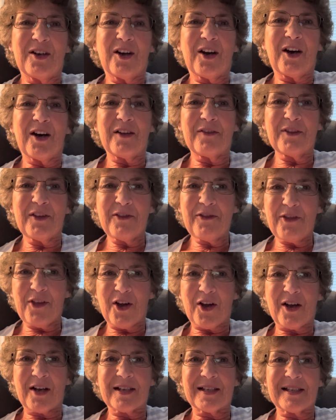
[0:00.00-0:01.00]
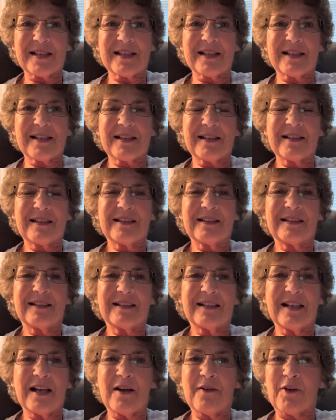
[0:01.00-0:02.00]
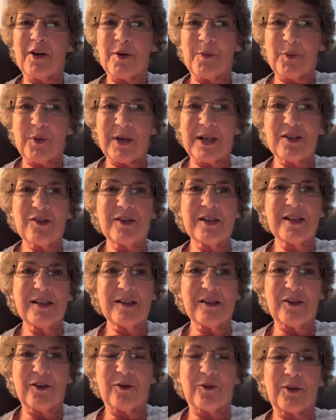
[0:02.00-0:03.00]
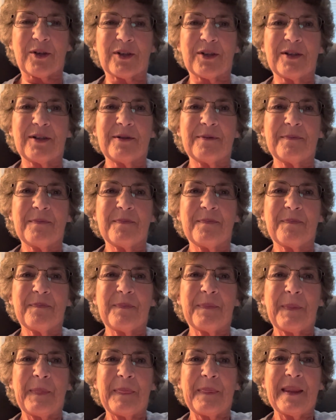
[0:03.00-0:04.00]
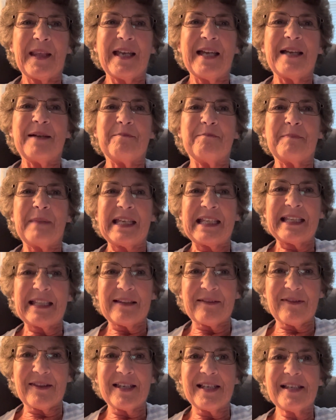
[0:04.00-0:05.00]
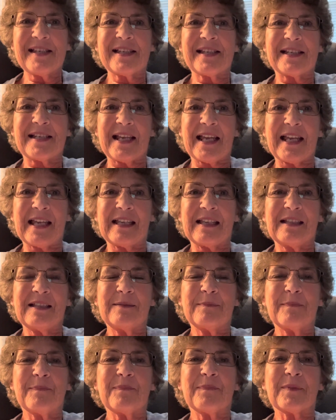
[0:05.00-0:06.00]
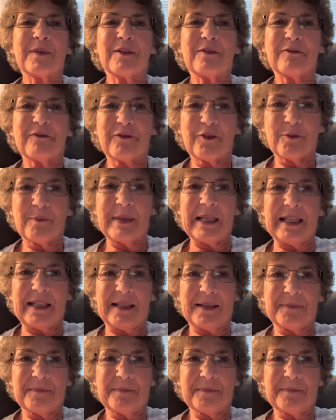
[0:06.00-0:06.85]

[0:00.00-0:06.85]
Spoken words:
on the thoughts of our precious Lord, making this day for me.